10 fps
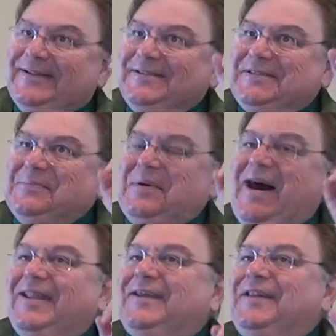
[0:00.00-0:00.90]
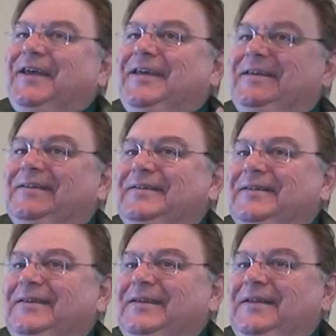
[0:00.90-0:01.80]
Symbolically,
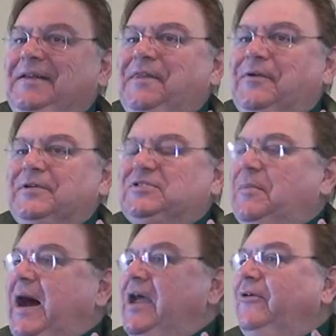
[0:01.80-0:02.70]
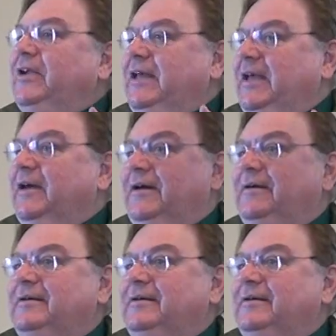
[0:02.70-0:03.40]
there is some irony here.